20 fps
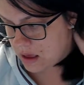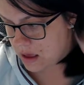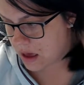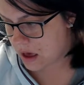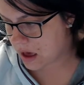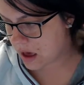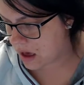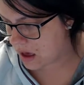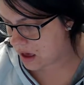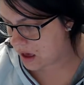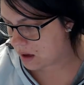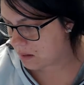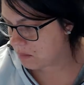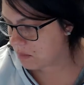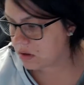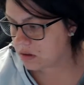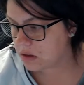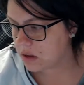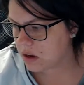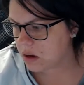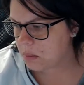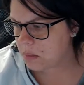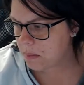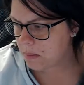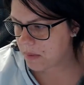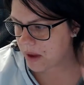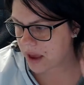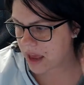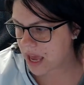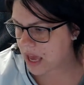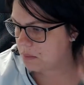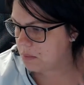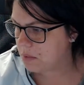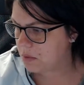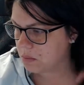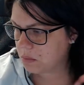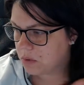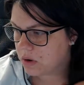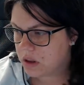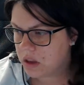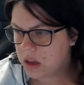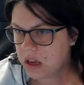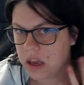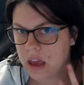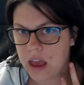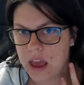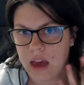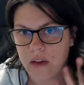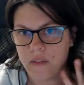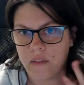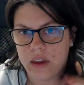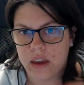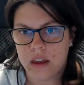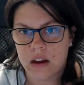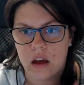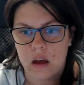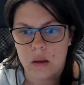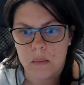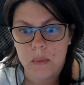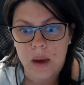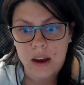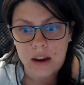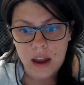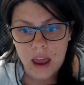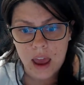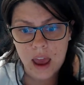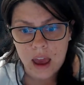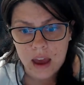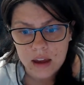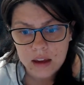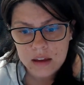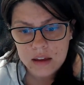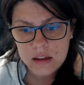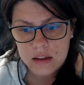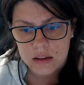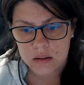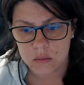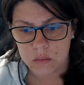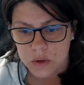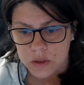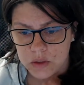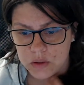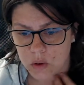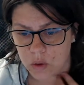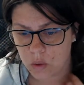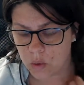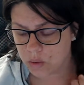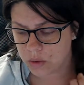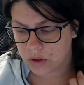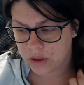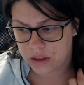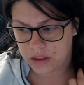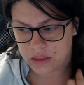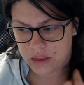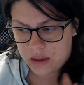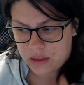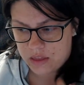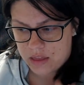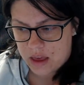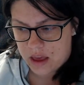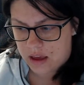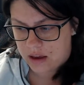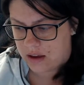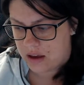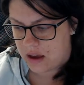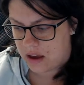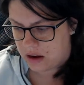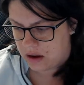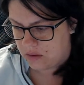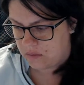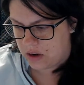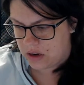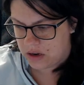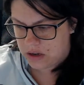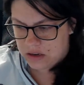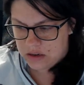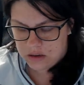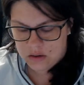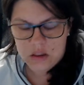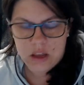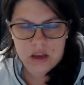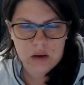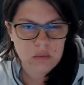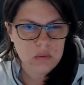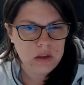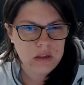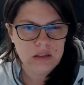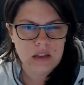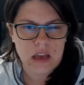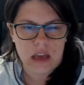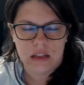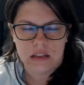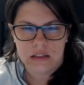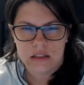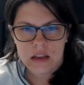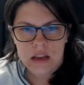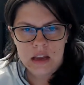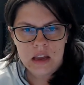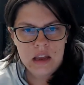a little bit my head, but really having it on my neck was the only thing that kind of, it like resets